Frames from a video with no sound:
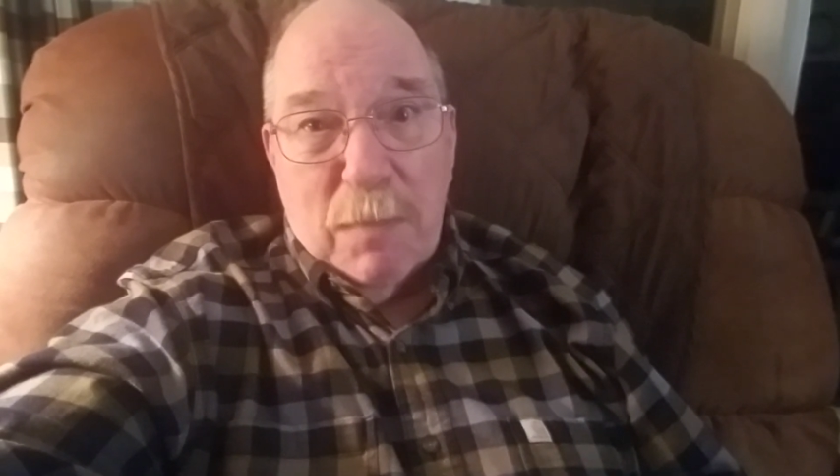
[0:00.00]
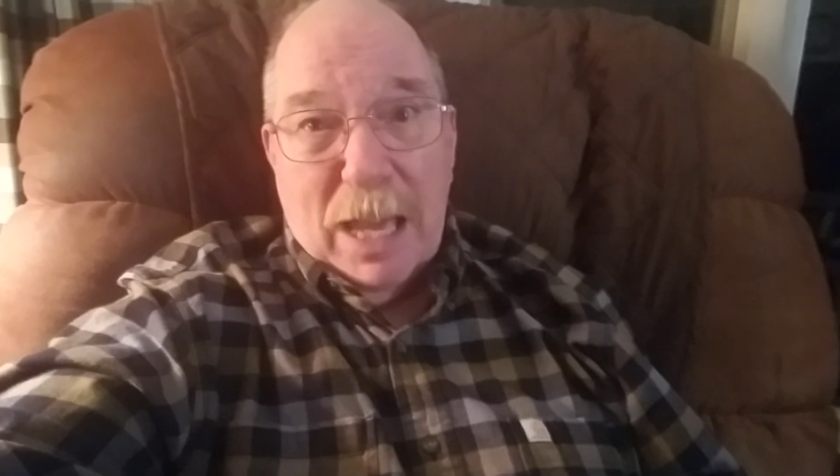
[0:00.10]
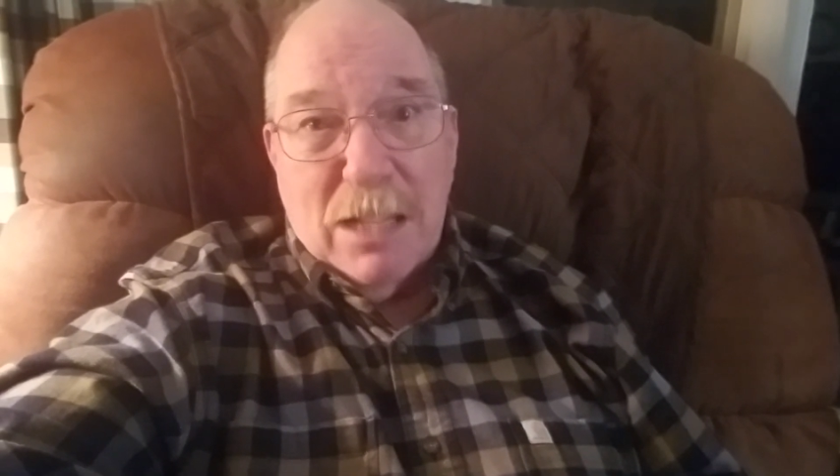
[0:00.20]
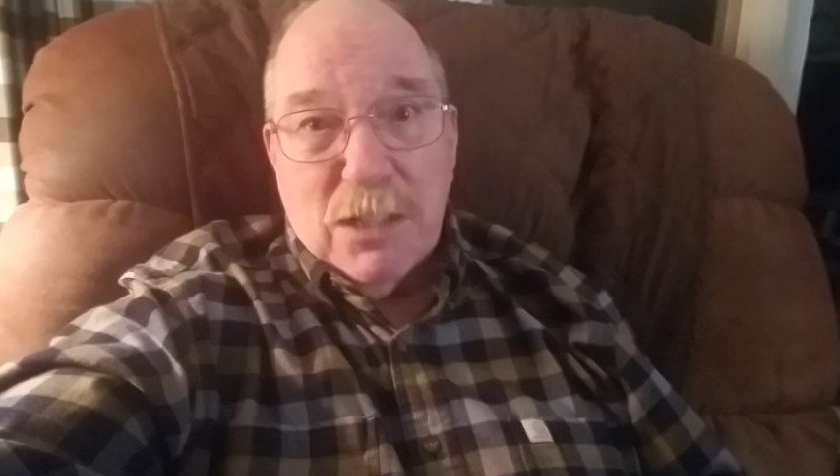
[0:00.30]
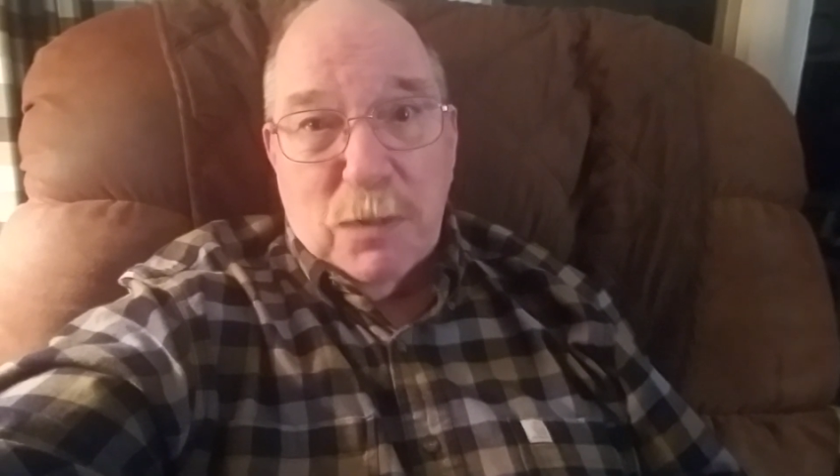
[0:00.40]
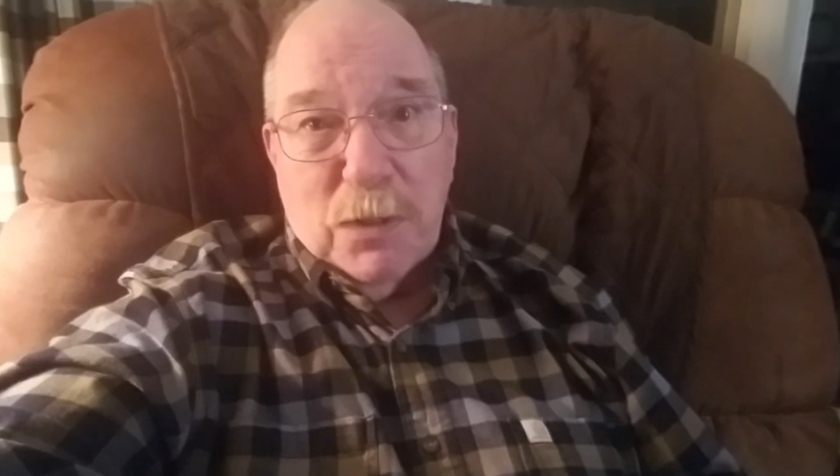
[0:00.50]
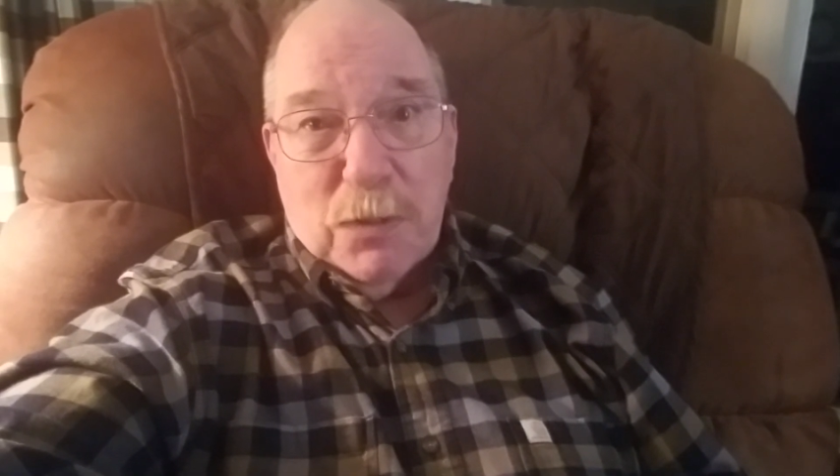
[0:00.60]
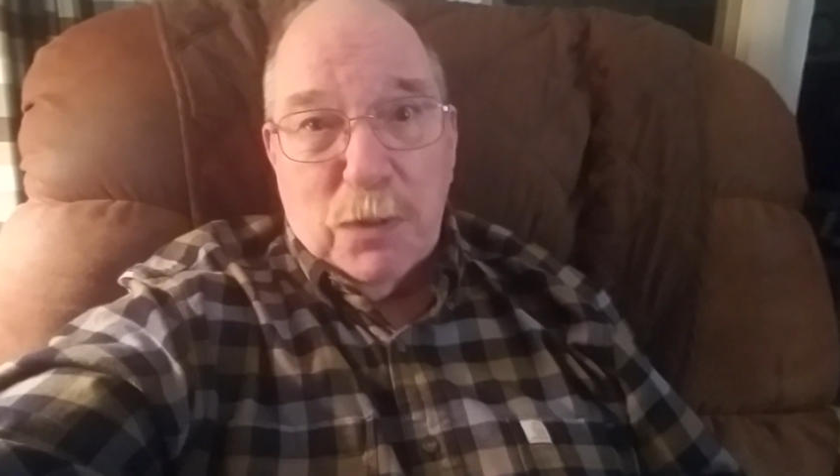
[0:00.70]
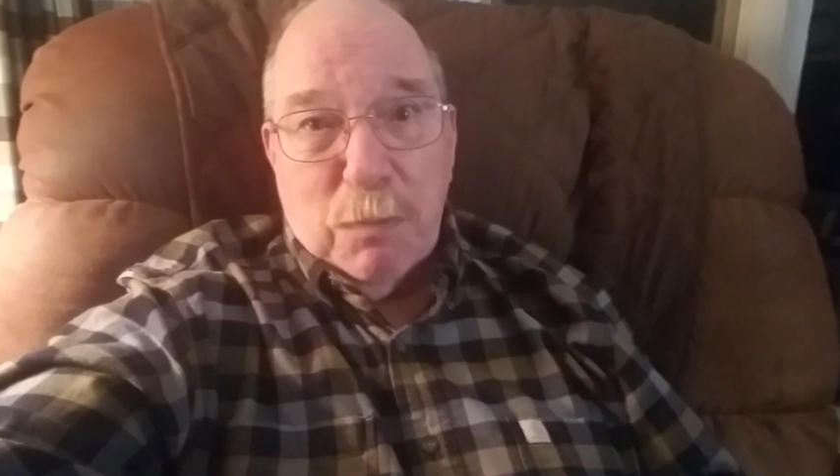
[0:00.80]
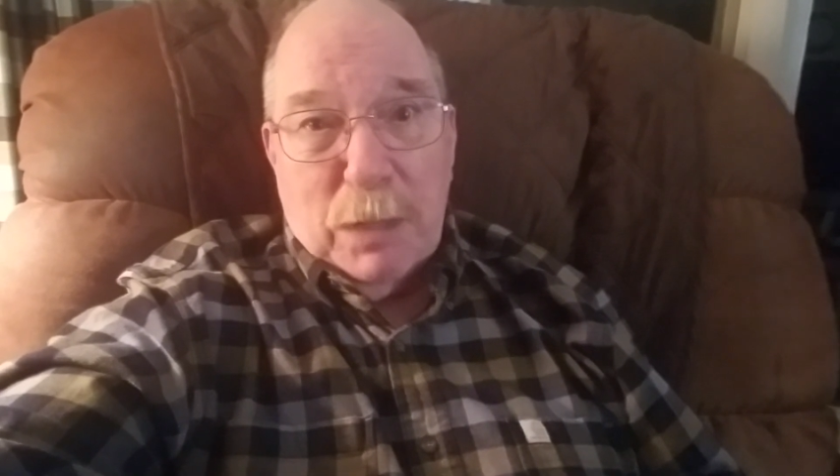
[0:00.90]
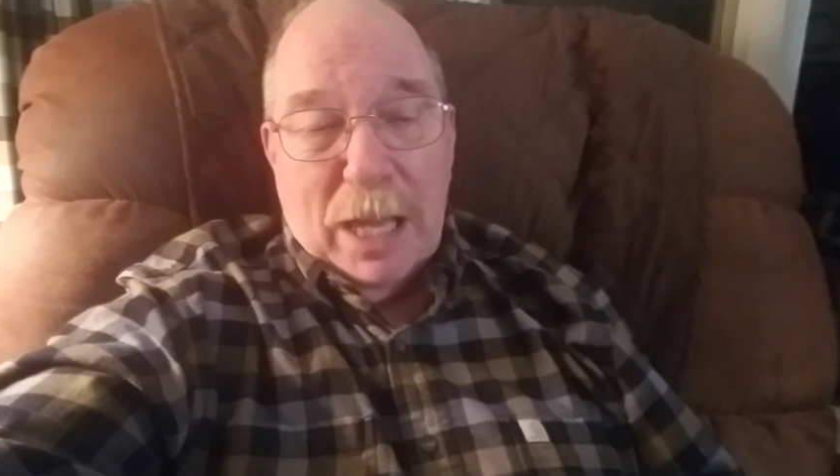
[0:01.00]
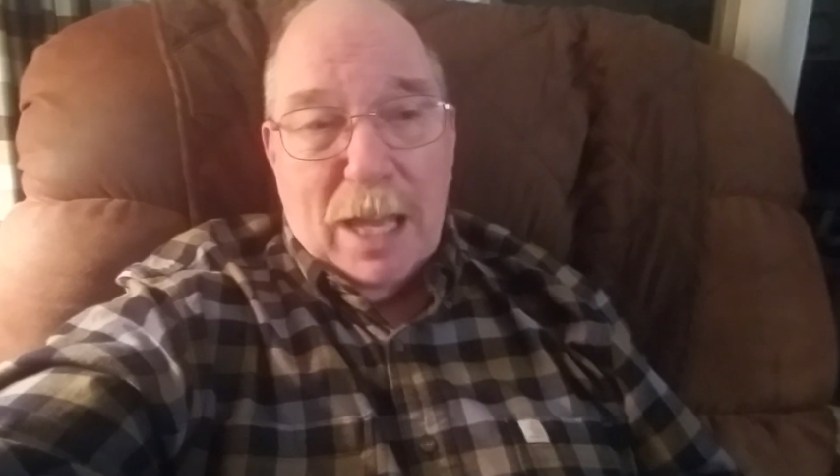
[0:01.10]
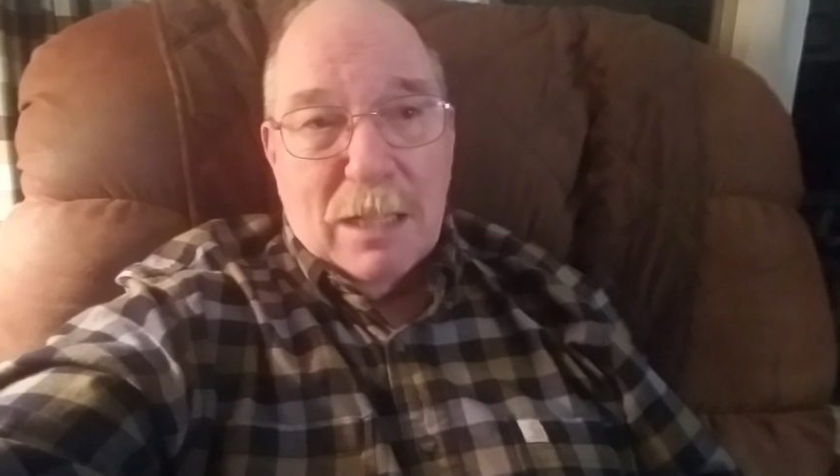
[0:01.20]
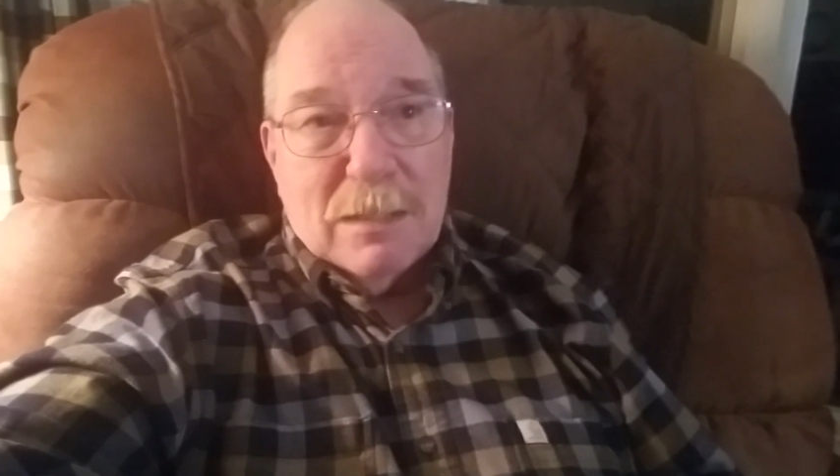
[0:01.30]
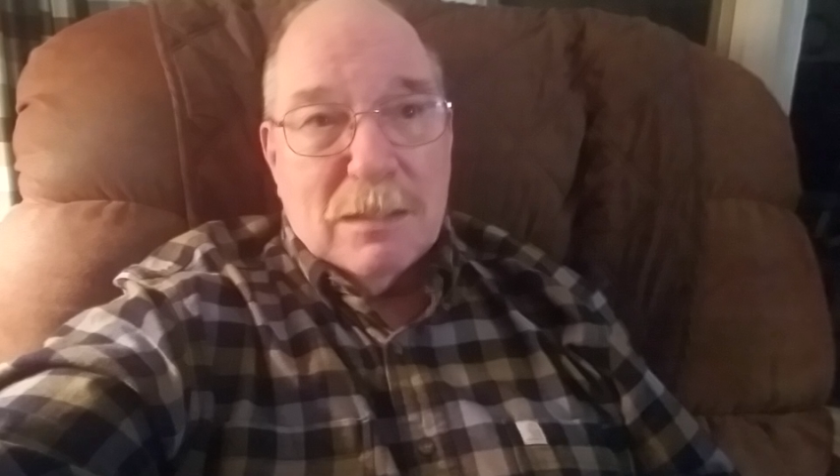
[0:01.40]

mains going through the plant.